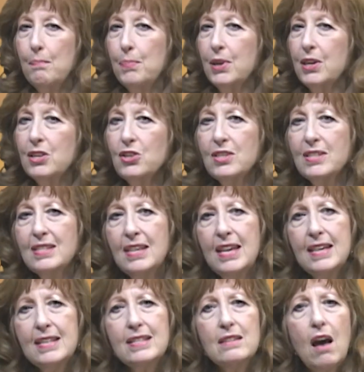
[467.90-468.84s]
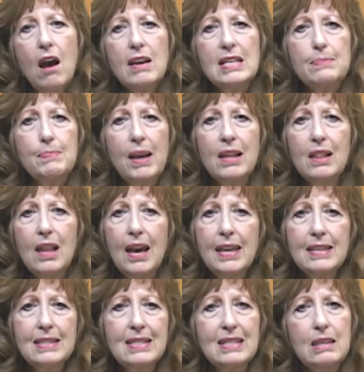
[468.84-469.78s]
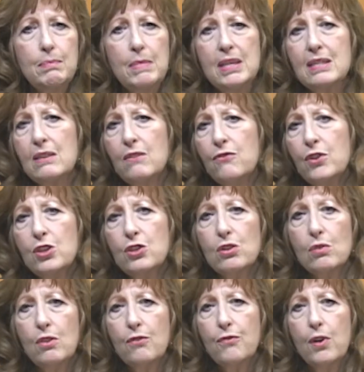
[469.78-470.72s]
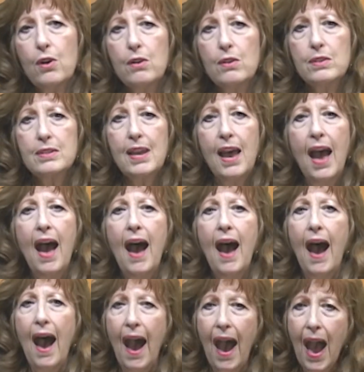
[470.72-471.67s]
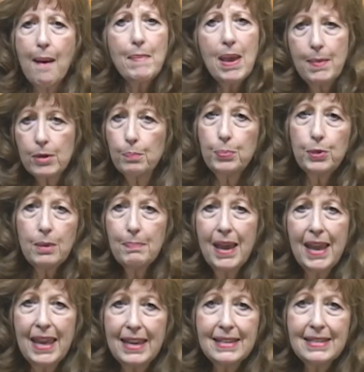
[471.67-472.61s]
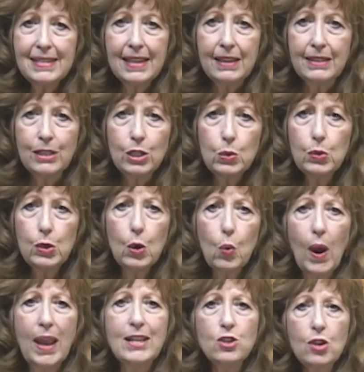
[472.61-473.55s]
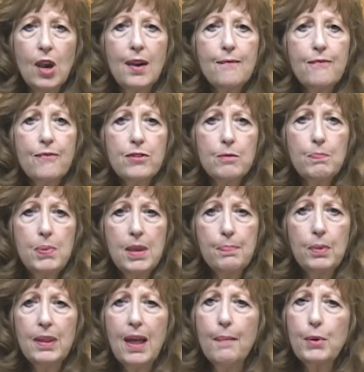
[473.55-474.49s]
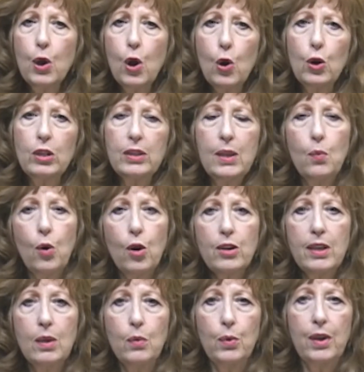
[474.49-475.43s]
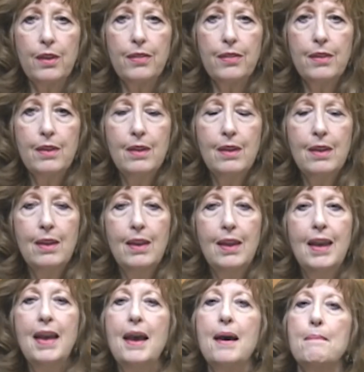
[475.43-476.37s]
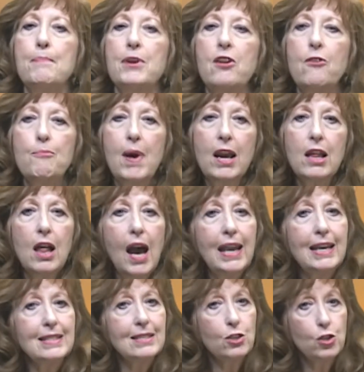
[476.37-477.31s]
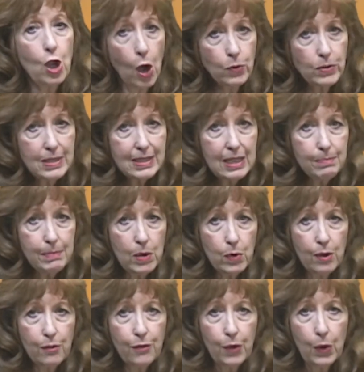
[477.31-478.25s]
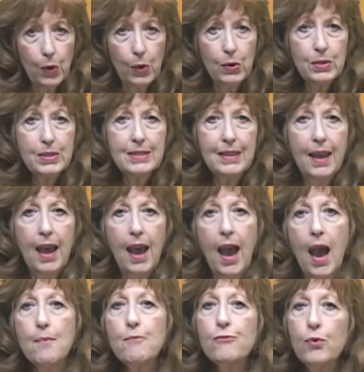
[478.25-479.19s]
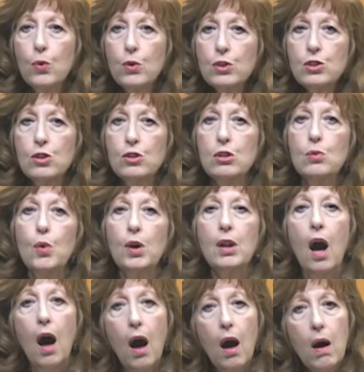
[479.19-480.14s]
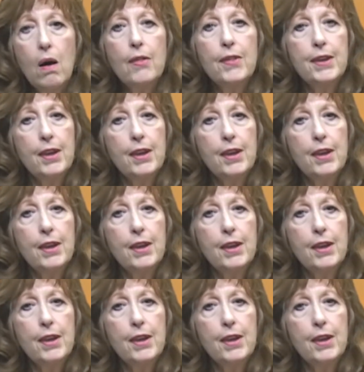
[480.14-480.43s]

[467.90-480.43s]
Because you see, as long as my clients send me sufficient referrals, I'm able to put my head down and do a great job for the people I'm currently working with. But if my clients don't send me referrals, I'm forced to do what all